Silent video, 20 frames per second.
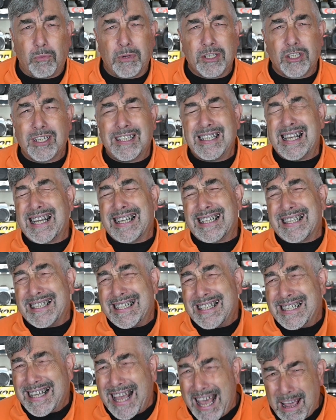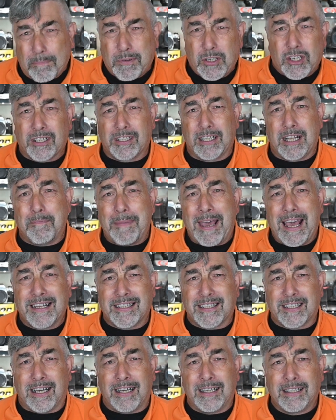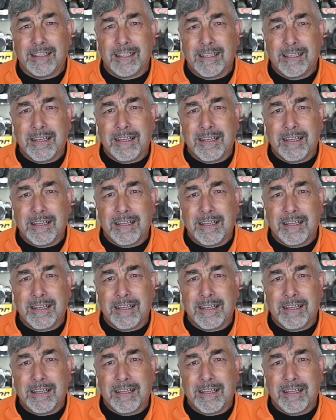which is exceptionally better